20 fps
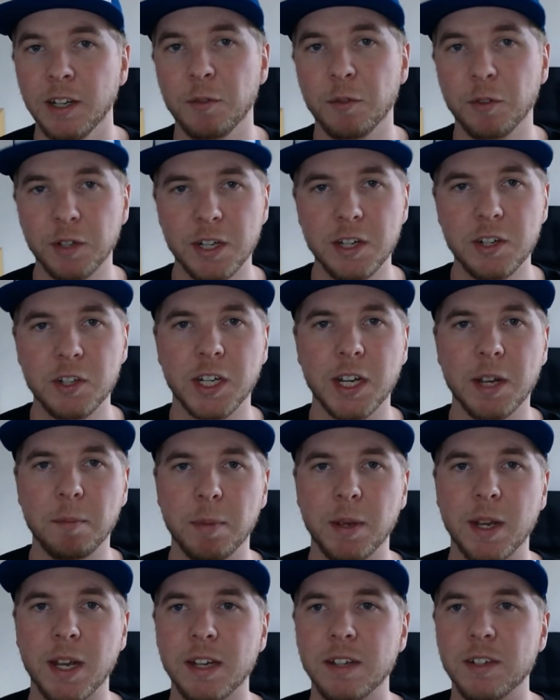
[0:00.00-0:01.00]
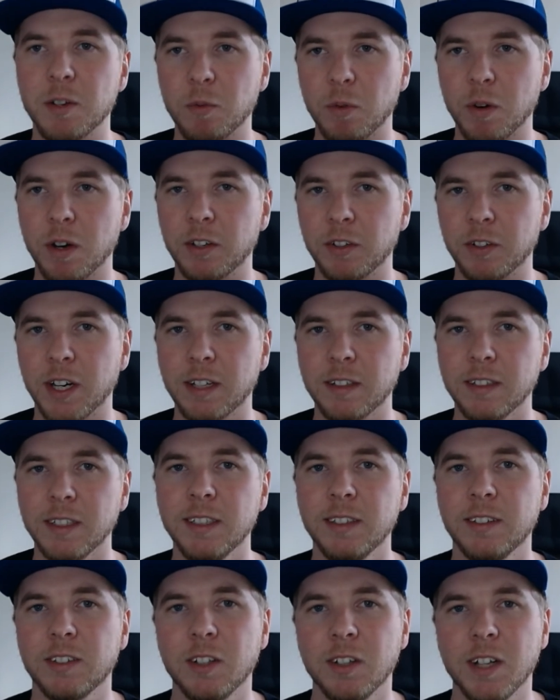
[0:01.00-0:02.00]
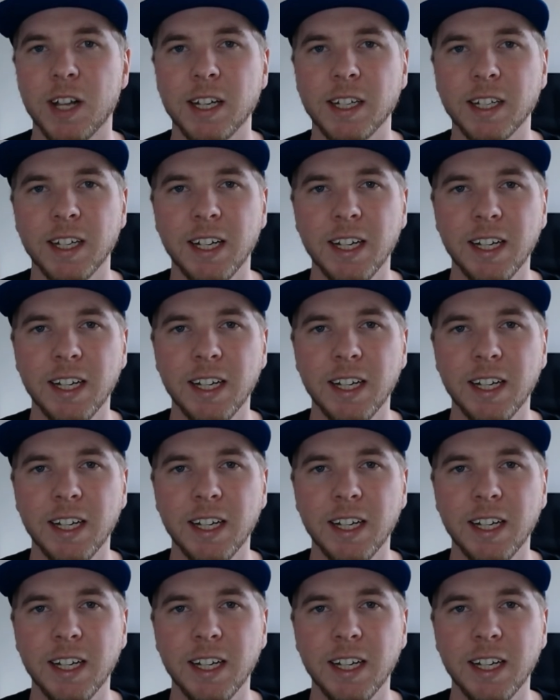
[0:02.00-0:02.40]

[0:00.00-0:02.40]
for each campaign to work correctly. So like,